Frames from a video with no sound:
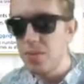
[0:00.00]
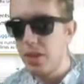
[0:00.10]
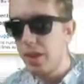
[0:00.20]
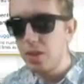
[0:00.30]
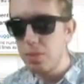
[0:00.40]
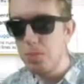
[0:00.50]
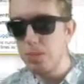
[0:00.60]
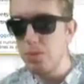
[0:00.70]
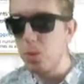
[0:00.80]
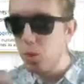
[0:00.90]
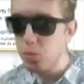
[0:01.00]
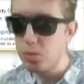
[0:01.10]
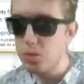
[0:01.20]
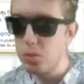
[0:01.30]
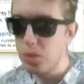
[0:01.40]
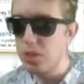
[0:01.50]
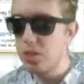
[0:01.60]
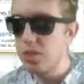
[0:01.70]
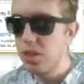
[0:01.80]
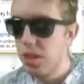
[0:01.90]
I could get myself in a horrible situation.